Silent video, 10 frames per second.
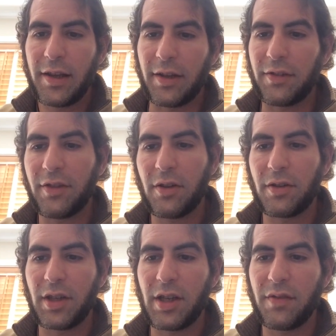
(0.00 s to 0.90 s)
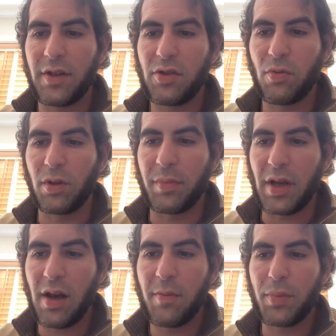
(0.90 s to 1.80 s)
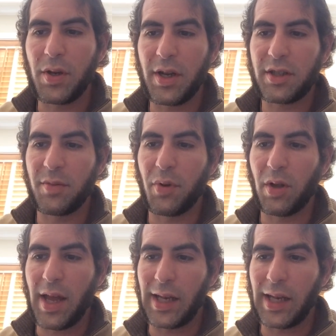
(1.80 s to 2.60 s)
considered the individual to be unpredictable